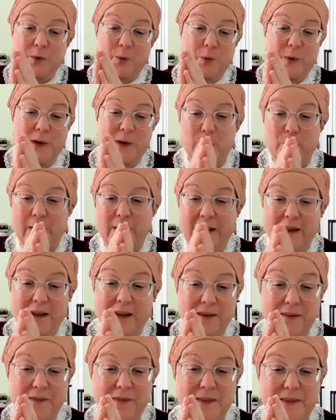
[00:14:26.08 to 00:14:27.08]
we
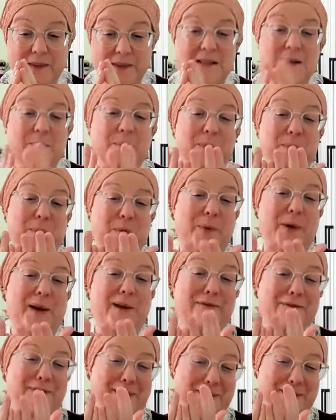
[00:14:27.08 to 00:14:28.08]
wave. Some people
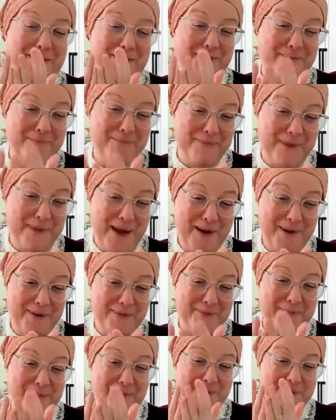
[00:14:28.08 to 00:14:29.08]
wave front and back.
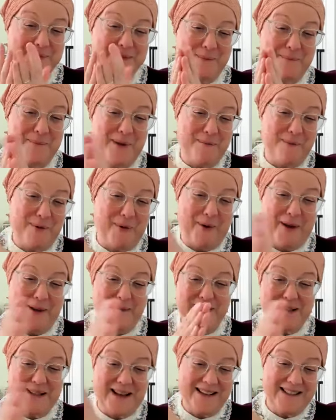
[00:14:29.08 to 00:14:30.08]
Some people
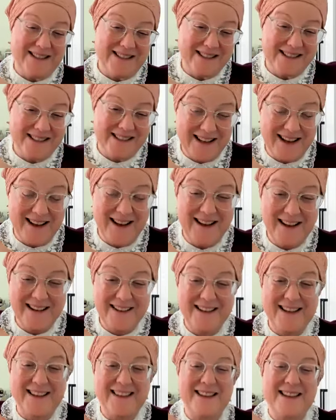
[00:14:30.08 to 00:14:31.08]
wave side to
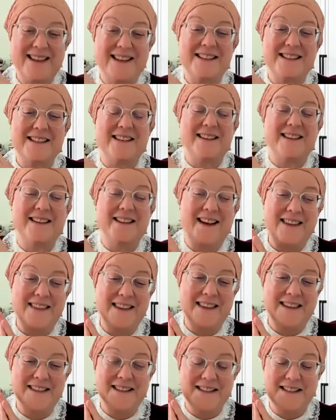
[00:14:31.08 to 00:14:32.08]
side. I think it's
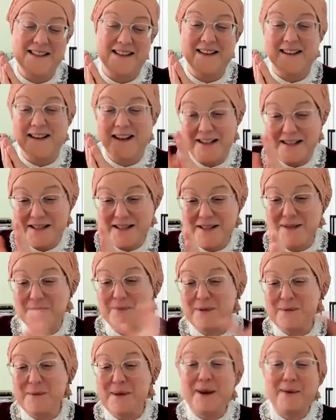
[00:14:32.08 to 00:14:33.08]
a custom,
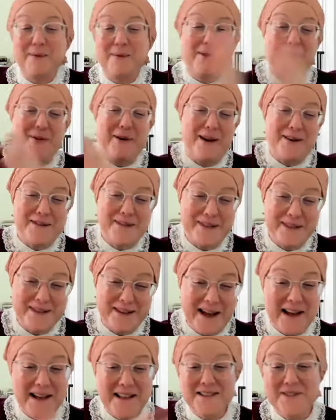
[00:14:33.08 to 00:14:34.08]
depending whether you're
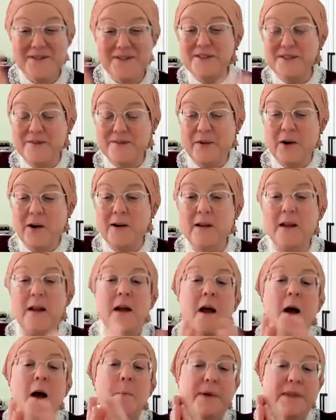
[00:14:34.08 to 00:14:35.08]
Ashkenaz or Sephardic.
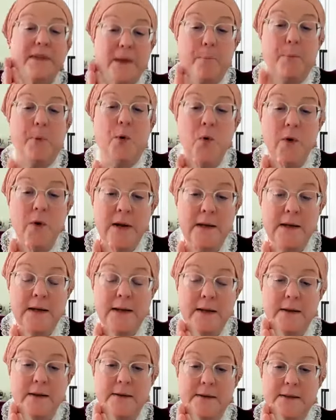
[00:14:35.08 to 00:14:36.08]
But the point
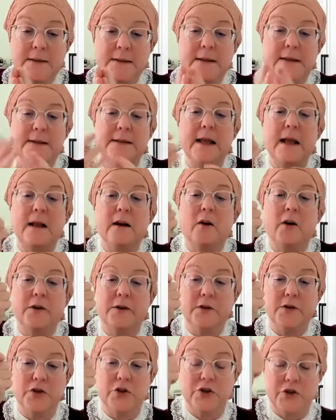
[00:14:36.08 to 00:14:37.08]
is that our
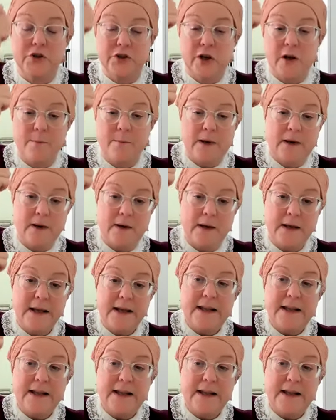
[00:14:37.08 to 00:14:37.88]
neshama